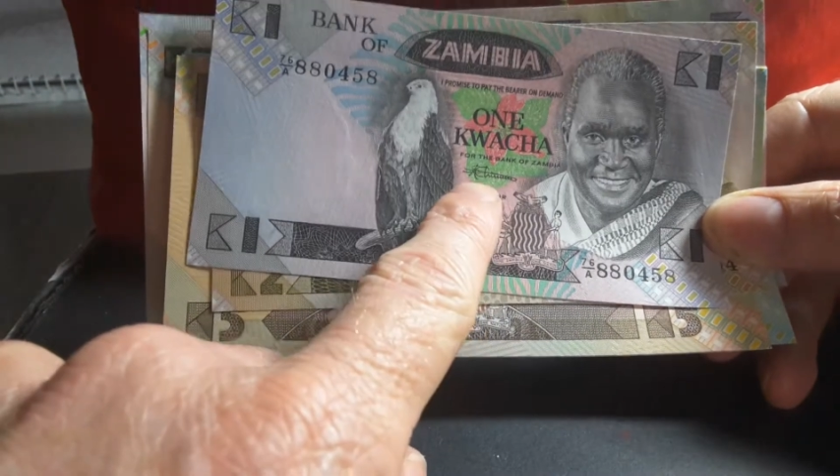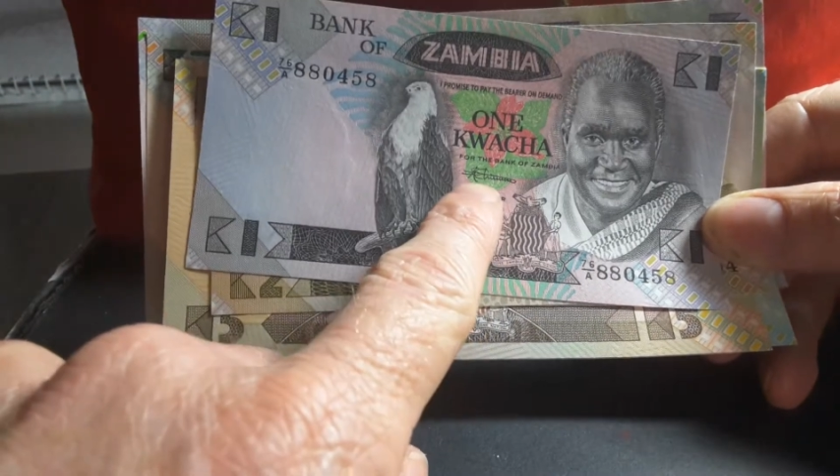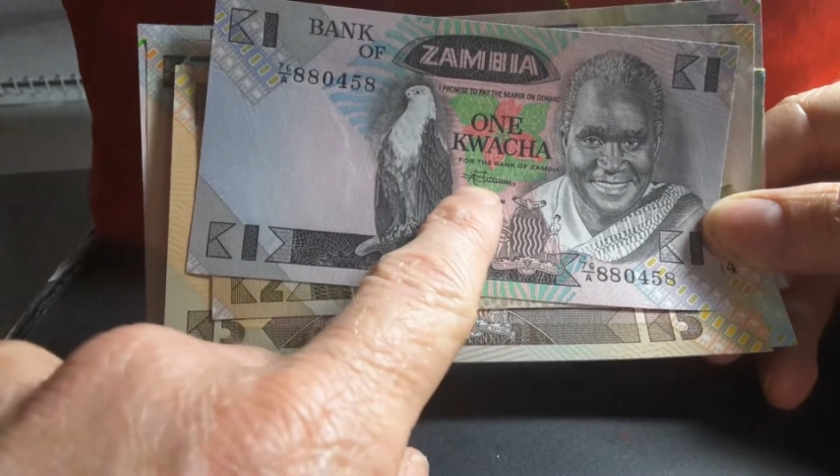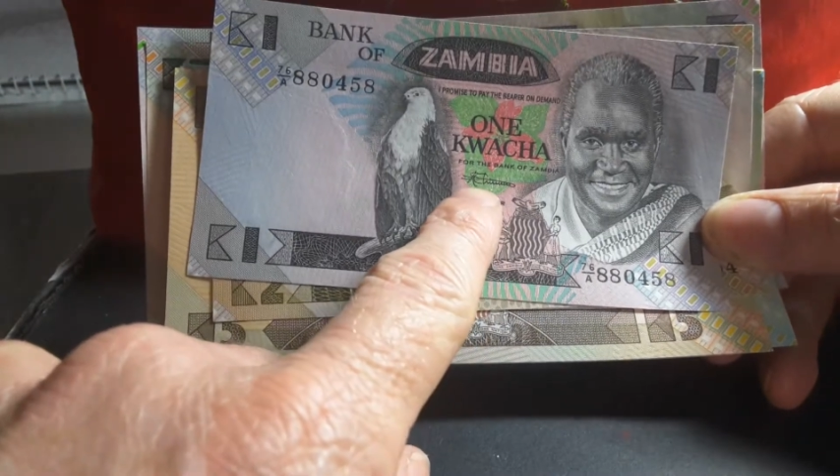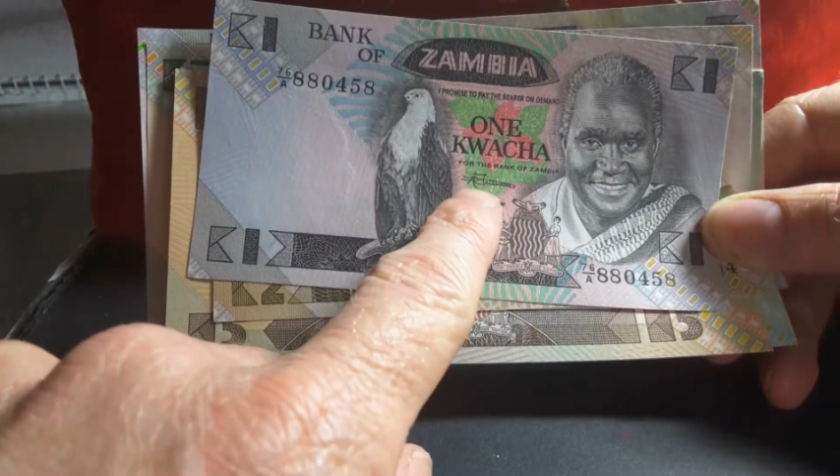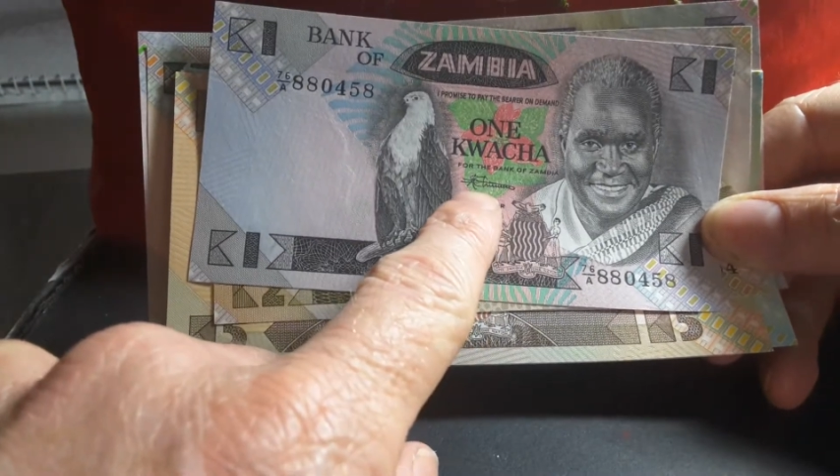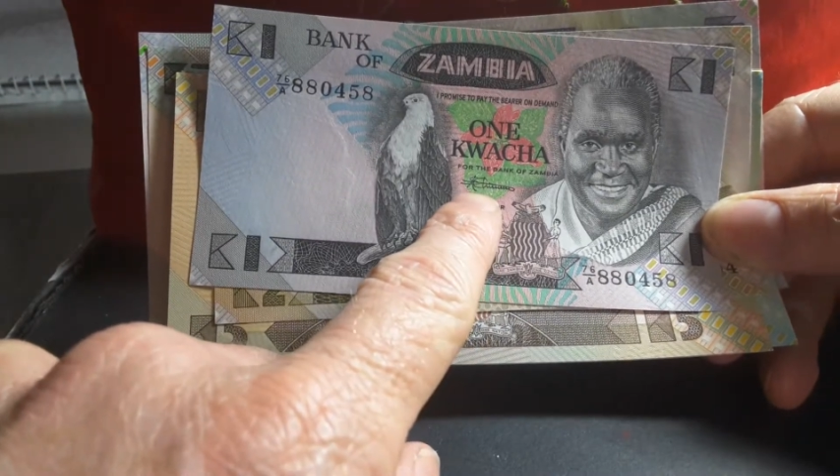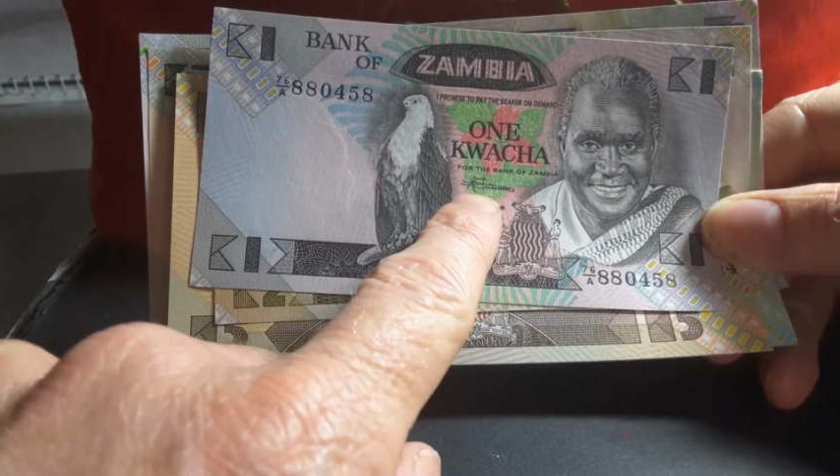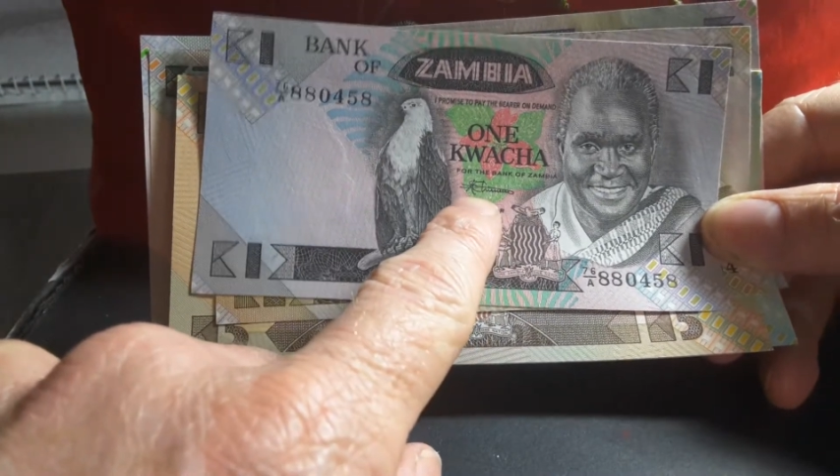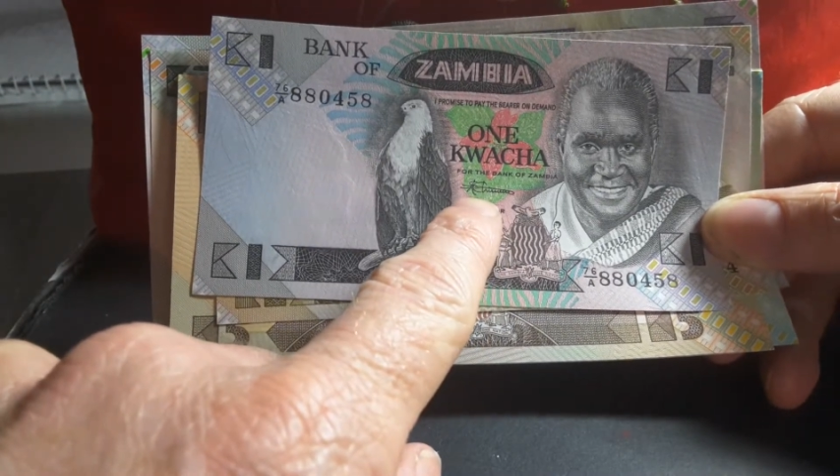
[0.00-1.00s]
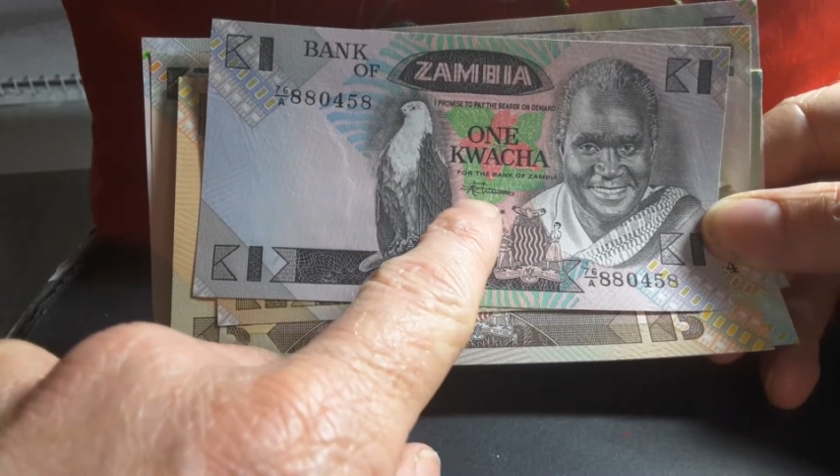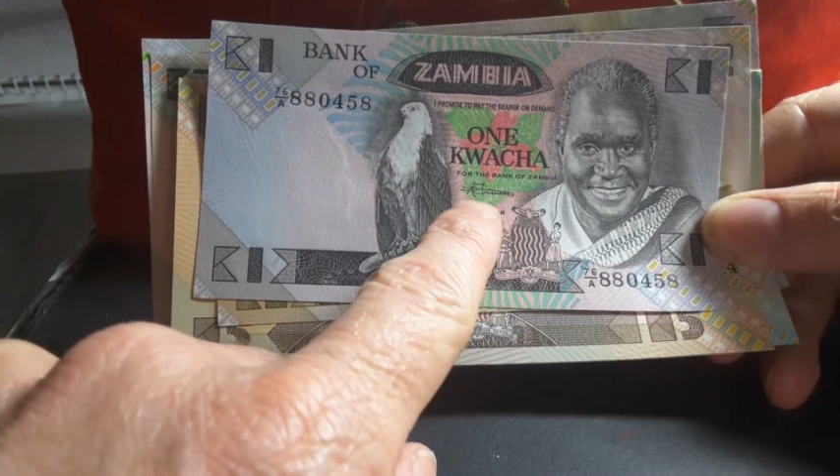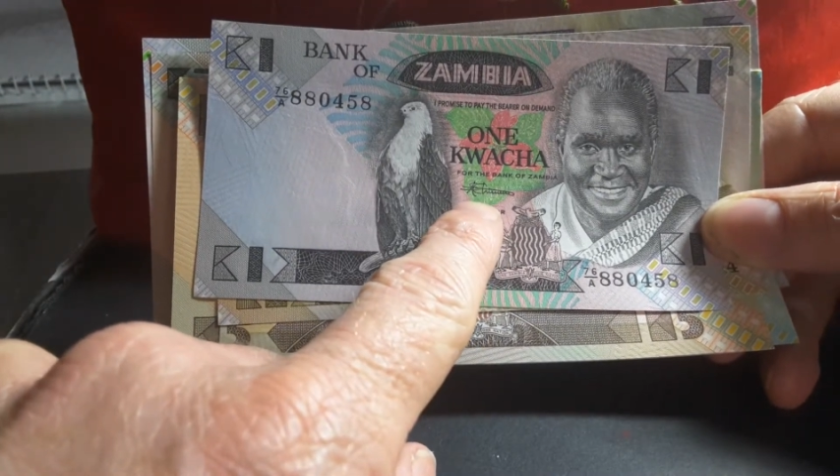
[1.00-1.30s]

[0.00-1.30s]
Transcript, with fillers: of each of them.